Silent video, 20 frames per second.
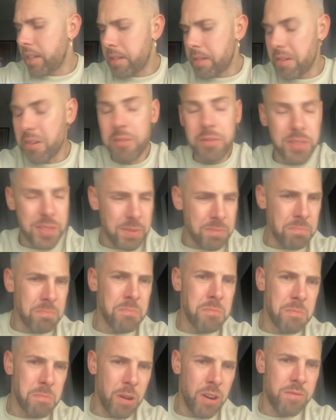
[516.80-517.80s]
obviously,
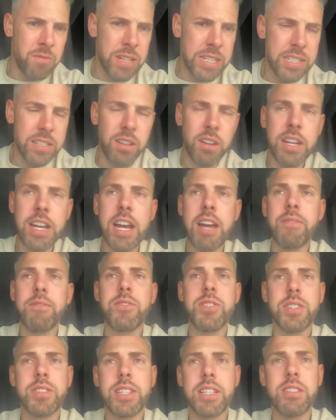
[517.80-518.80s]
mind reader that I am,
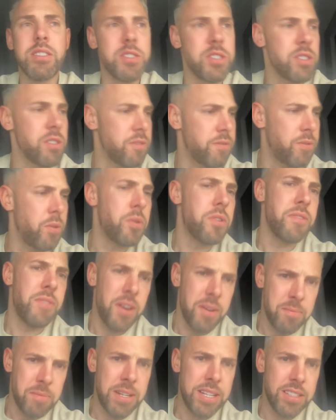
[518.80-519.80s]
just said, look, you've got
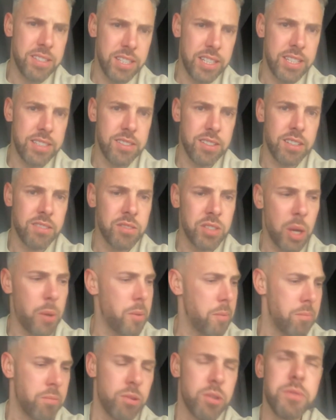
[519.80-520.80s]
45 minutes here, son. Go
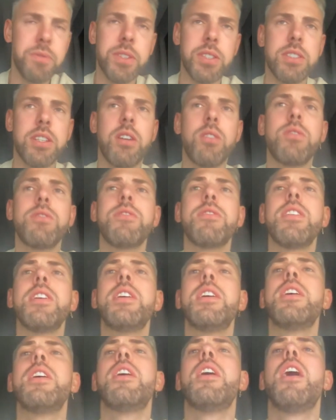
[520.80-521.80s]
and prove yourself.
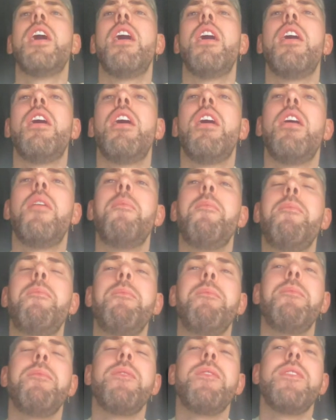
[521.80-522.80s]
And
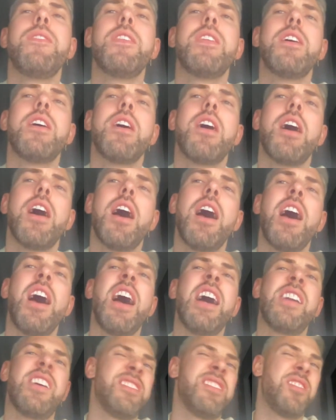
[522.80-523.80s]

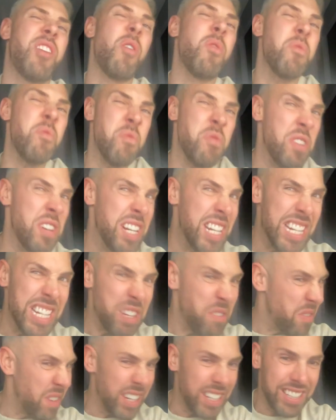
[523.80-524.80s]
I don't really
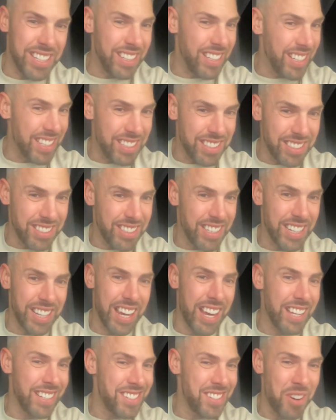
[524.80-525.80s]
think he did.
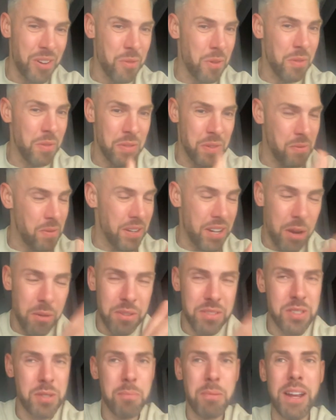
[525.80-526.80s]
Again, we'll go
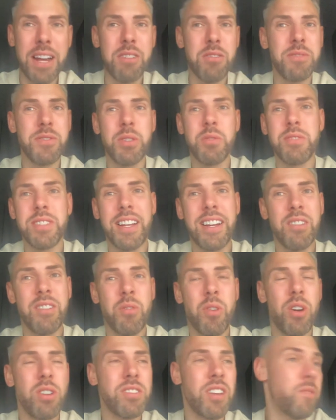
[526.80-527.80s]
on to player reviews
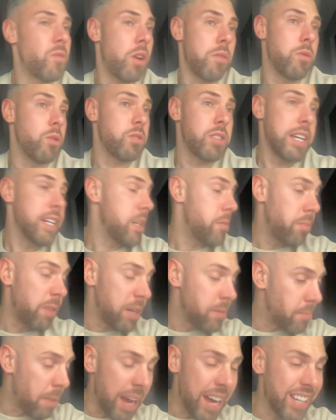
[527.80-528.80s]
later on. I'm not saying he
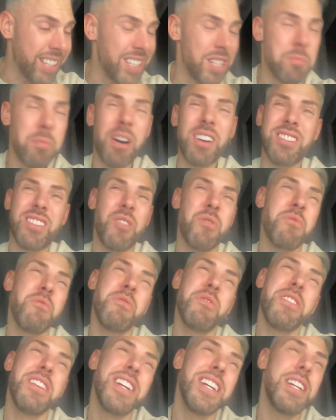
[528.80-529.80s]
played badly, but I don't
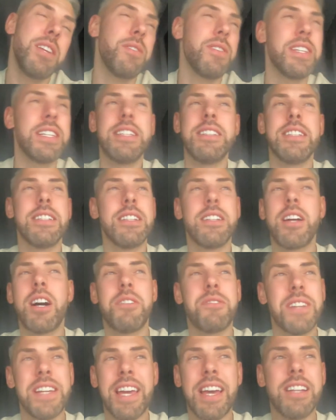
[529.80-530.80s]
really think he did
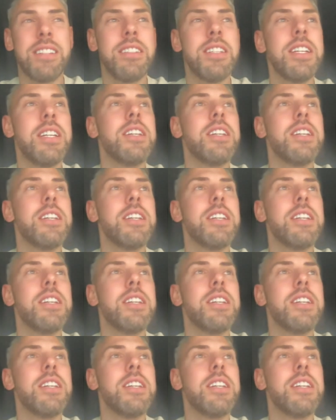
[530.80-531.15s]
enough again.